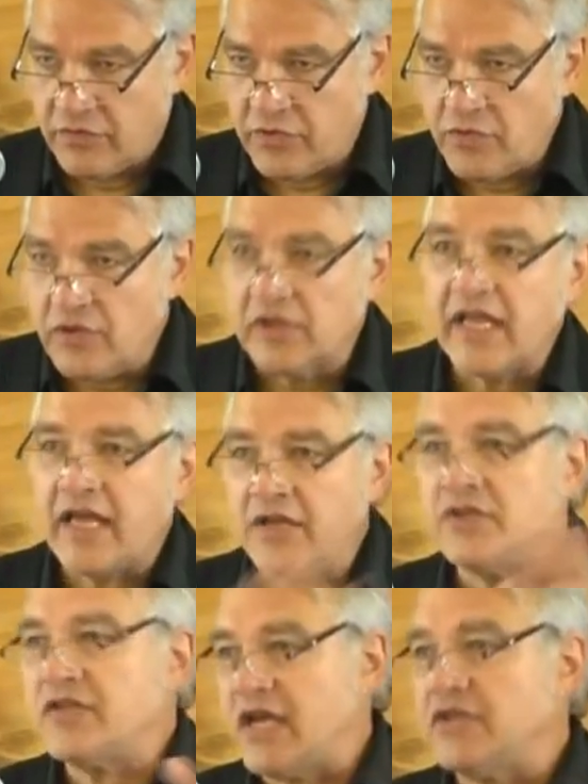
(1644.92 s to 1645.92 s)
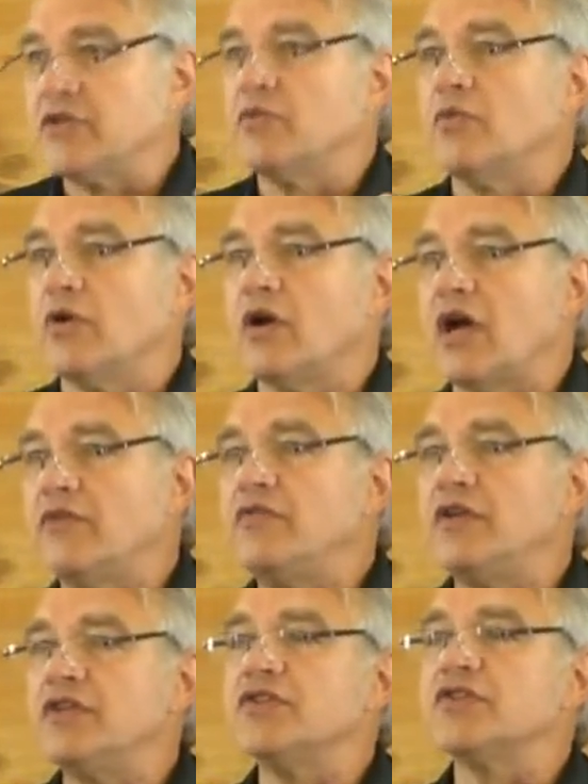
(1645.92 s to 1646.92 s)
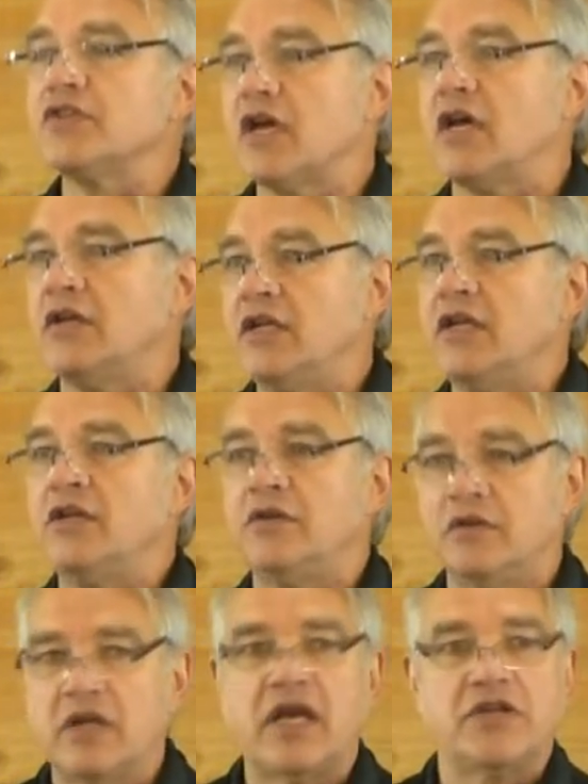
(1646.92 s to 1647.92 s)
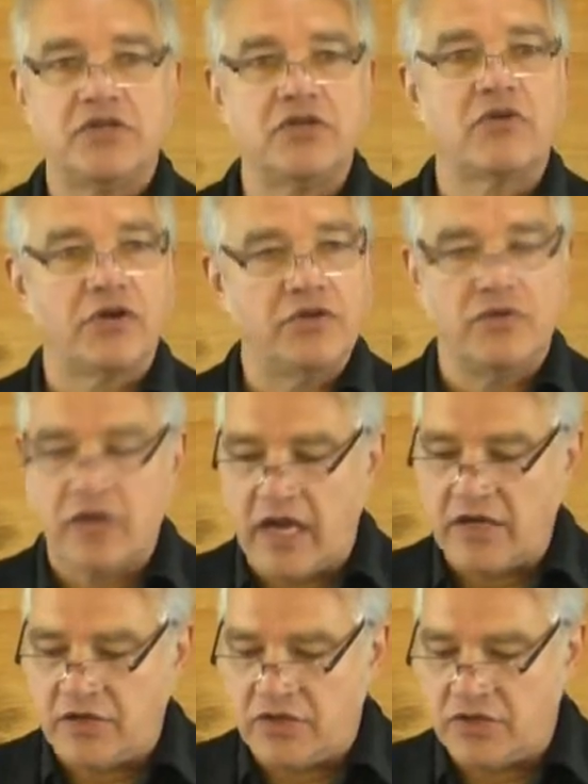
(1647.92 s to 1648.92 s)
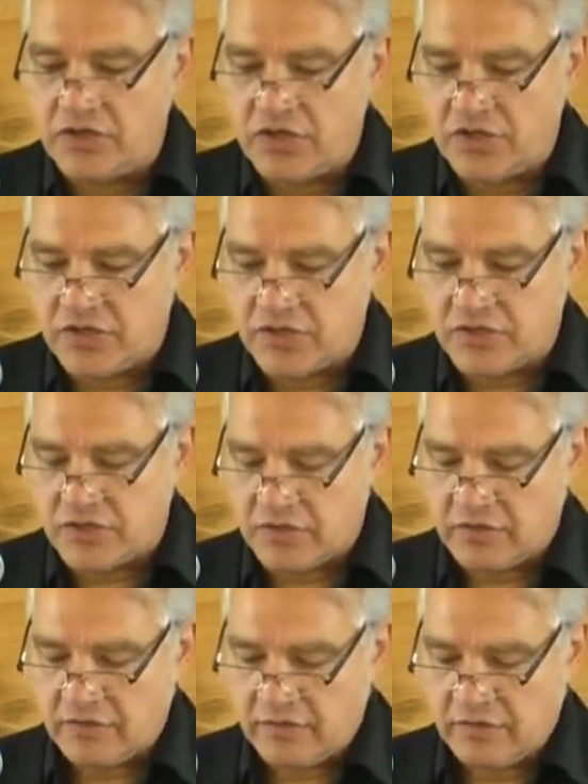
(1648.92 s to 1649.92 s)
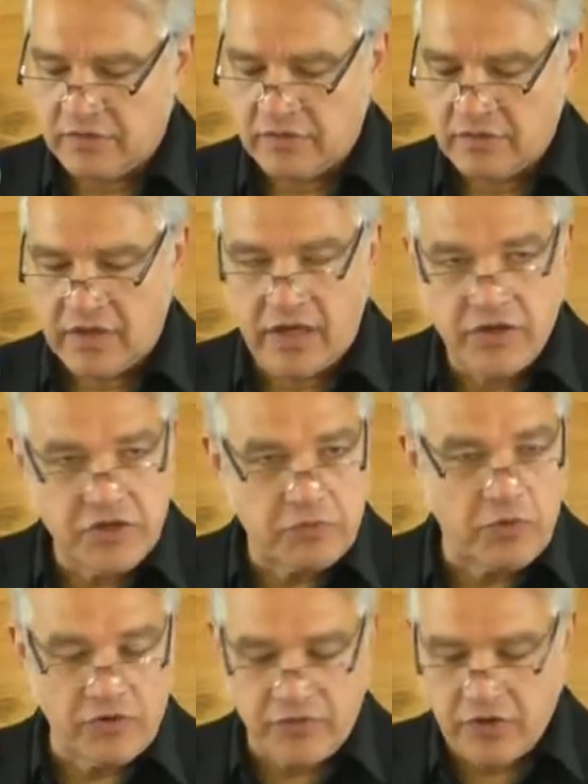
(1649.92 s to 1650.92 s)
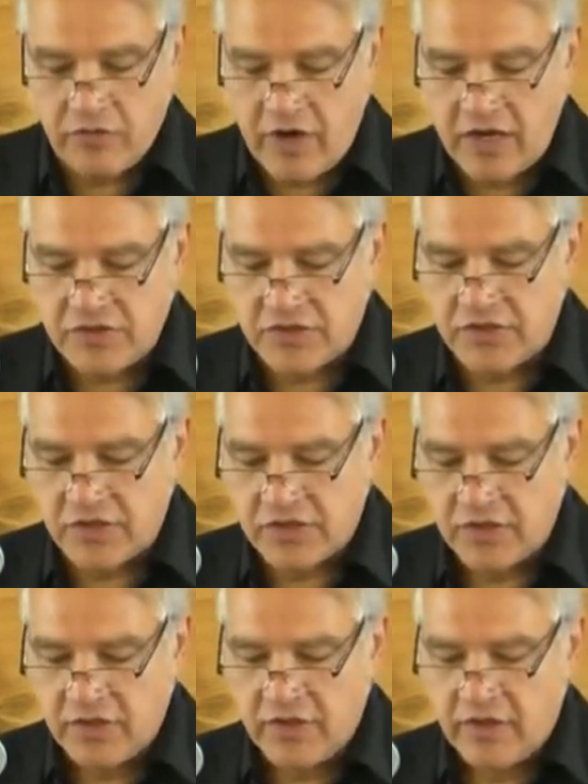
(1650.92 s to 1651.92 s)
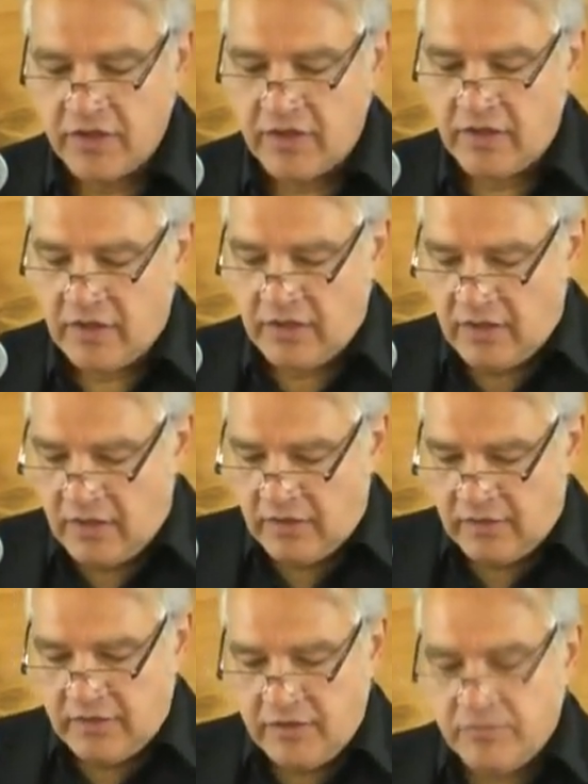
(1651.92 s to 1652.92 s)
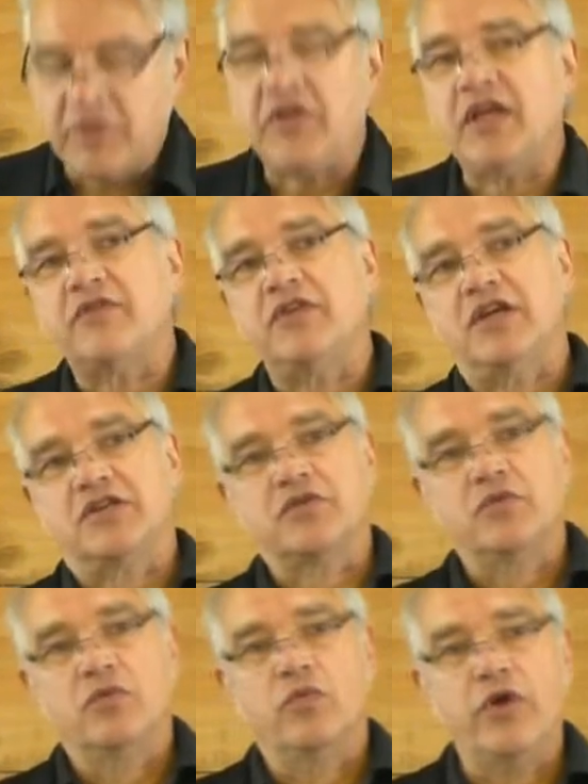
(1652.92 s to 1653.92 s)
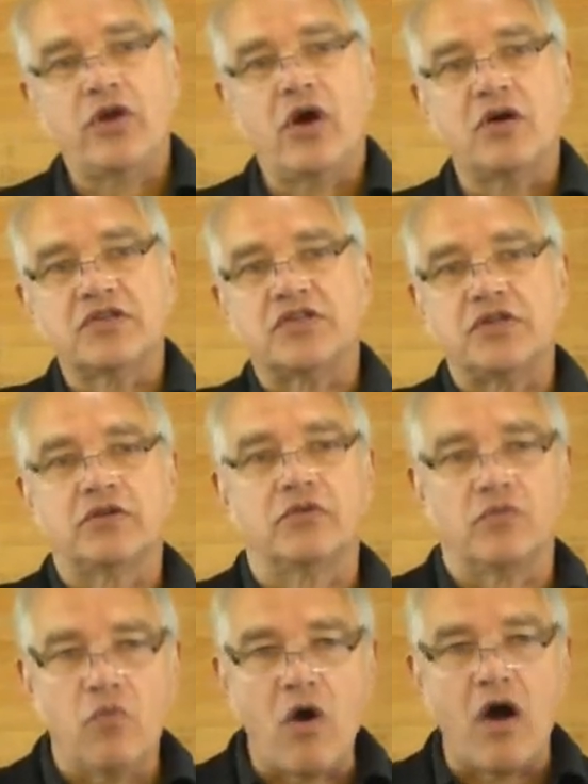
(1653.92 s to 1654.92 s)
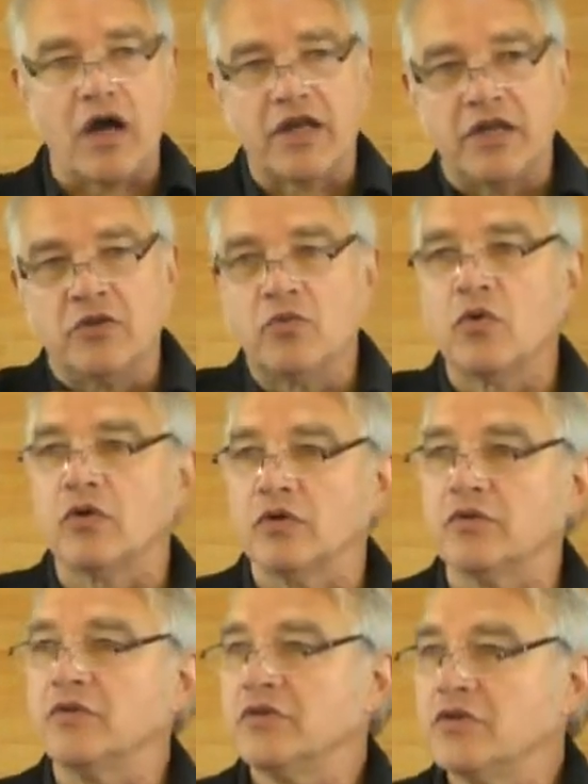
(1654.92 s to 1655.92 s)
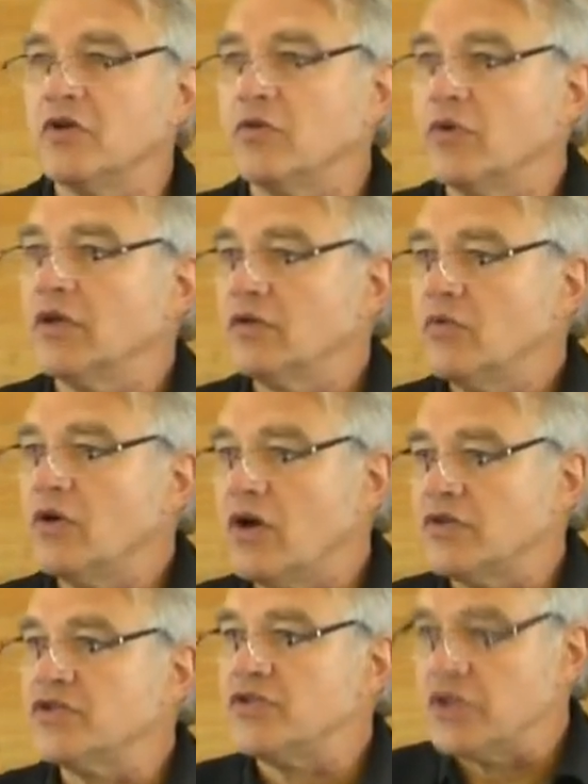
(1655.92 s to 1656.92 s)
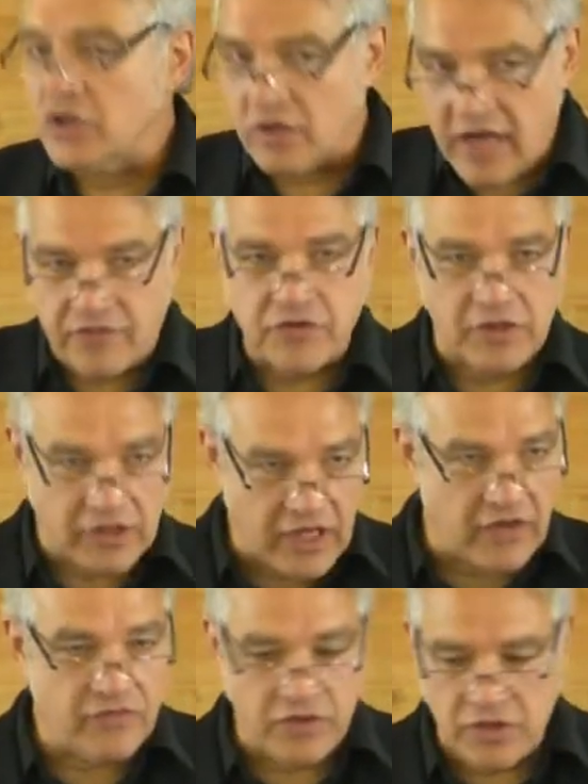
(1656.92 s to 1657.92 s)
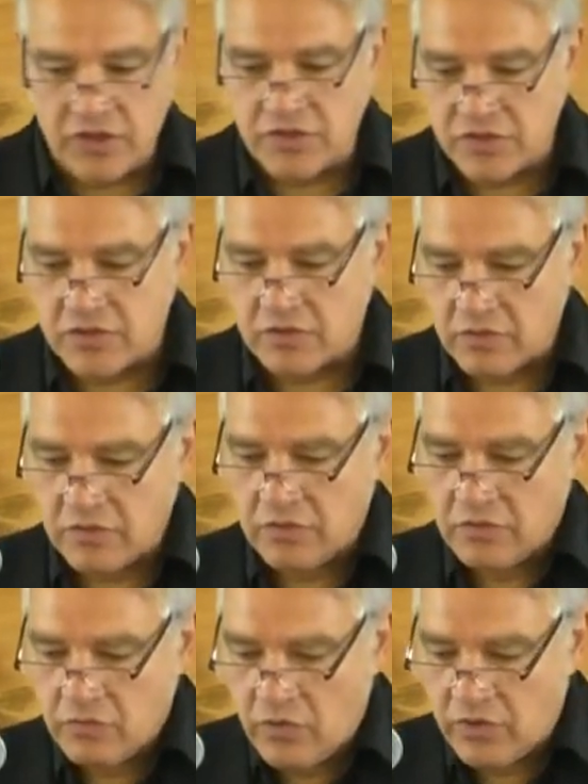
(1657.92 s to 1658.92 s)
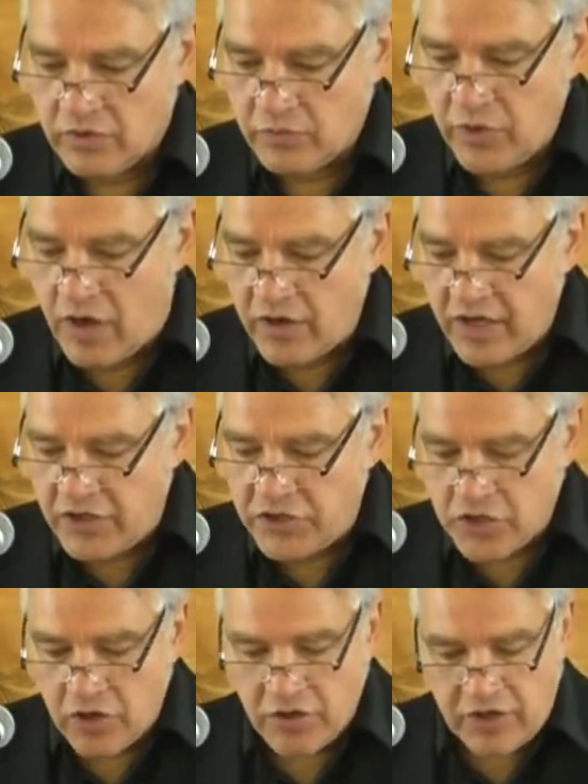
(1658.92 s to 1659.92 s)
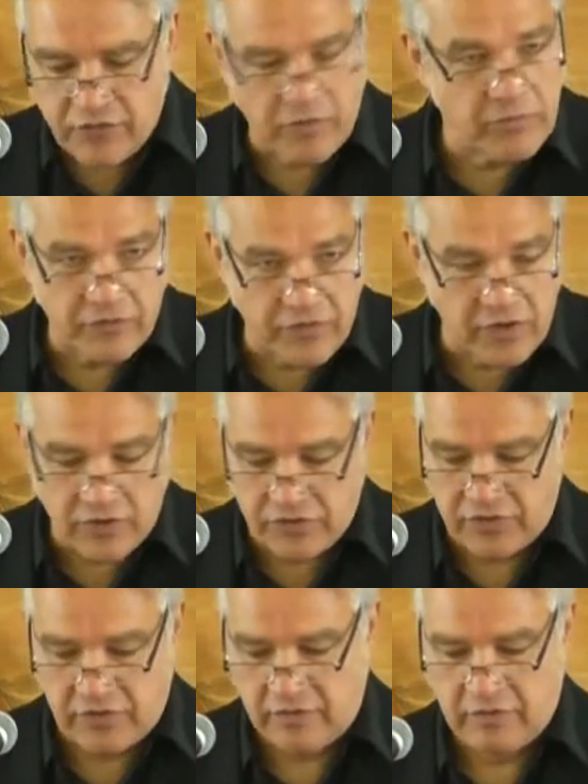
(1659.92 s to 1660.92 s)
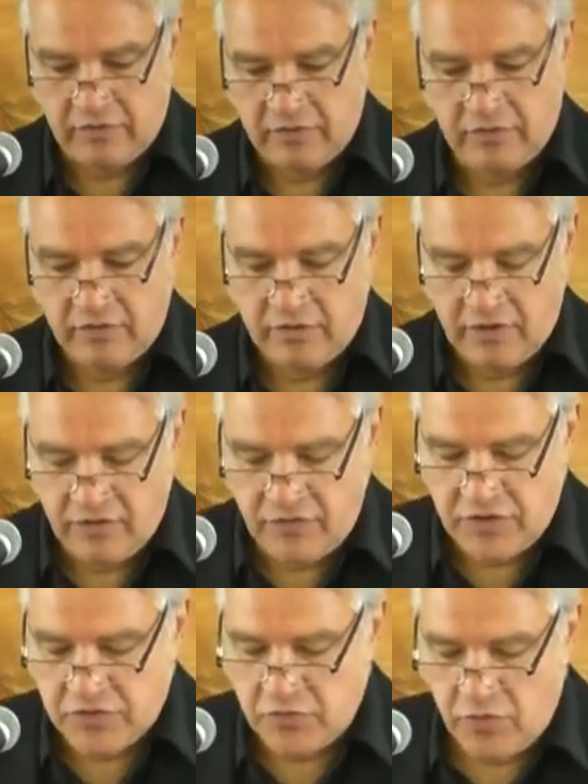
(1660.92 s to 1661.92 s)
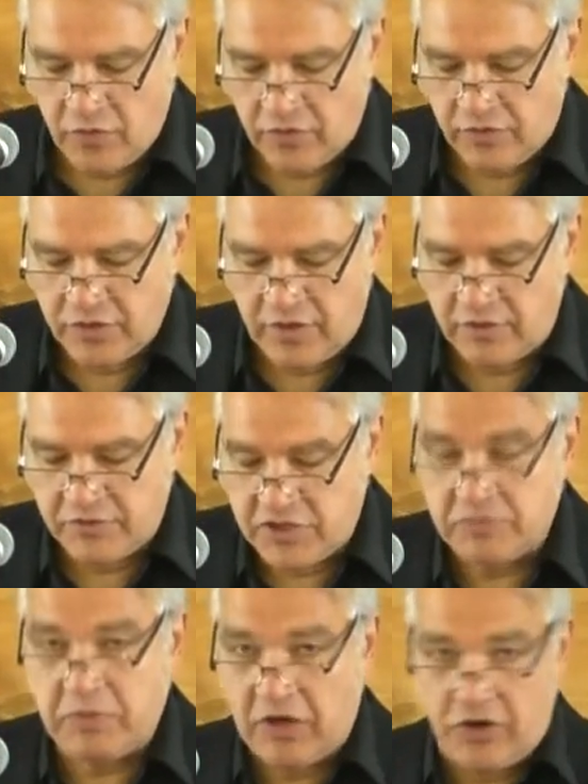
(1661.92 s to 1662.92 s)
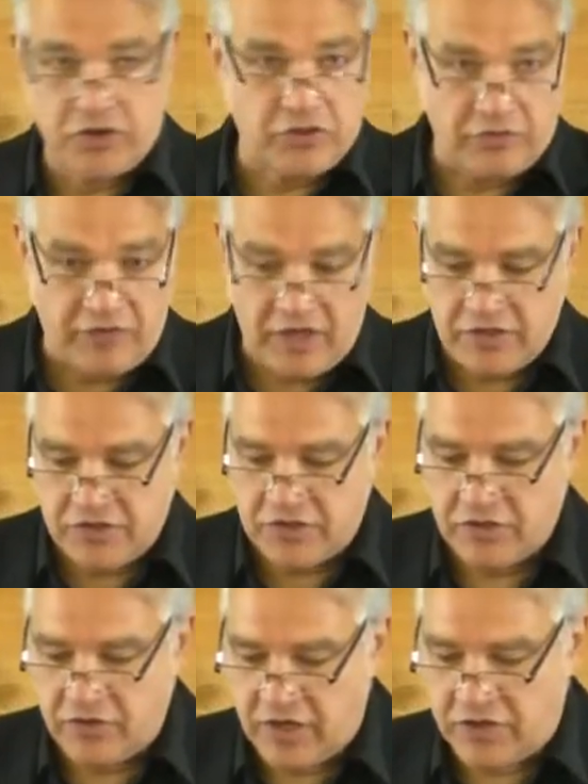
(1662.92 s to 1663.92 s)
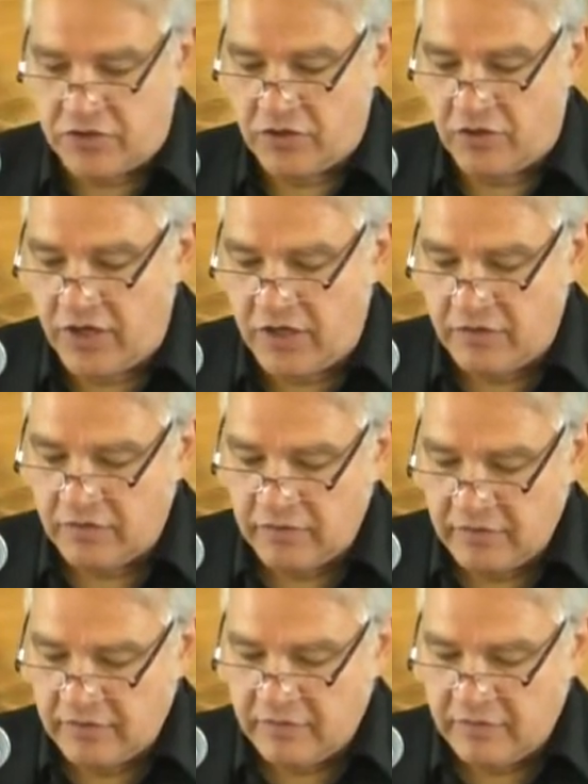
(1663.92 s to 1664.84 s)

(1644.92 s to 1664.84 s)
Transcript: through the lens, as it were, of his son, in, as you are united to Jesus and his perfect righteousness. But think of this we all still walk in the world, don't we? We all still have to live in this world. We all get dirty from the filth of this world. Our spiritual feet still get dirty.